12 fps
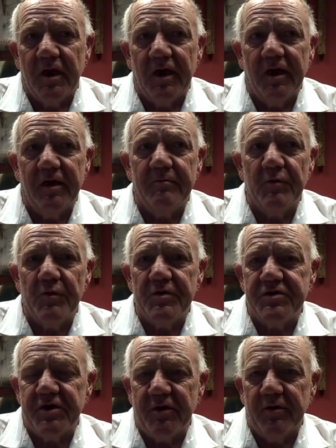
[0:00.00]
I'm a
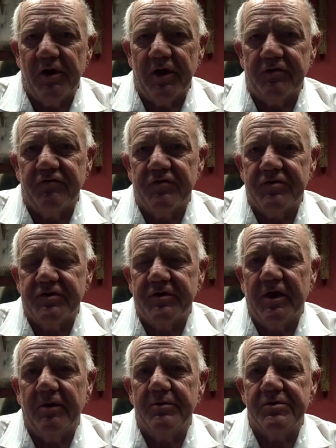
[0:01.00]
retired electrician.
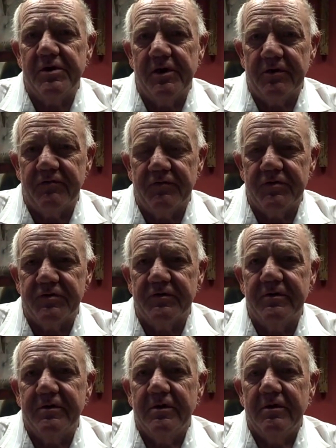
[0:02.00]
I was an electrician
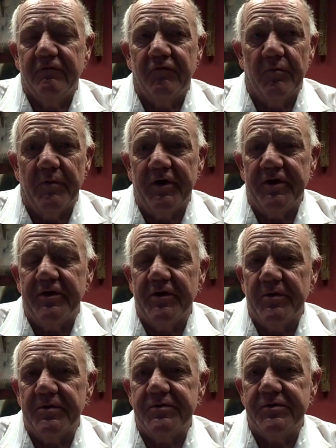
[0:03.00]
for many
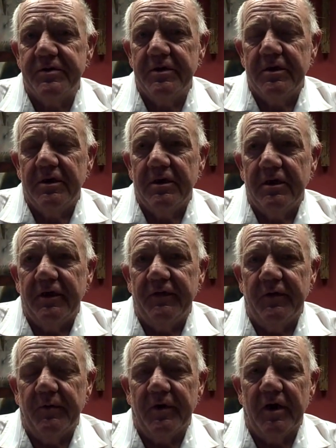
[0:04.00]
years. And
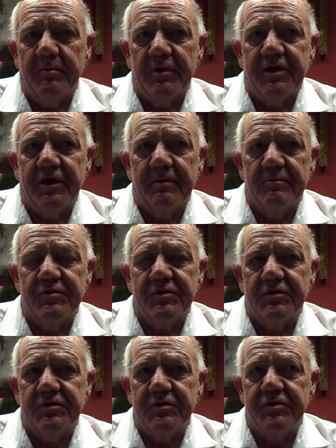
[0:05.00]
then when I became
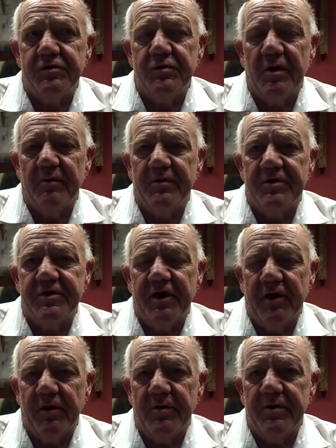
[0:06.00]
62, I
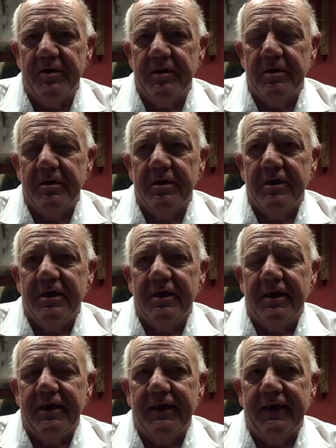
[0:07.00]
retired.
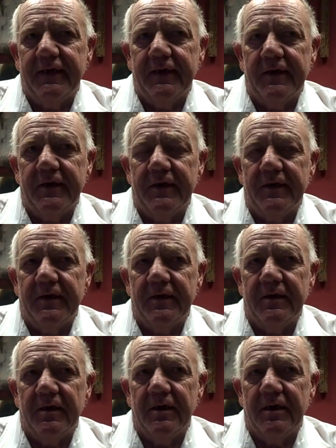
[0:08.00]
And
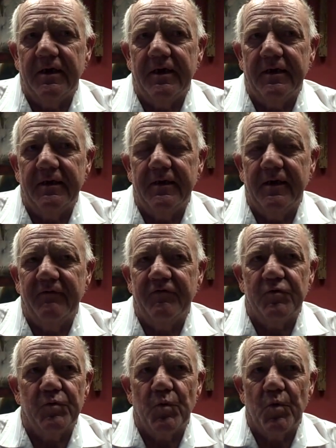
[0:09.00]
I
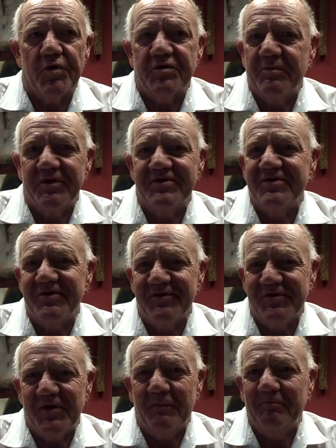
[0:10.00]
haven't worked much
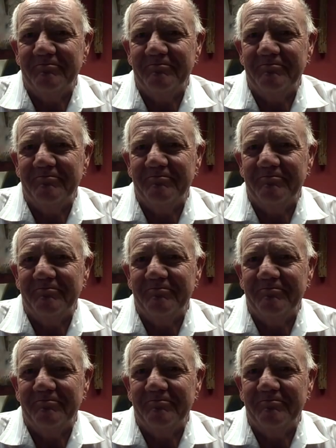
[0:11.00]
since then.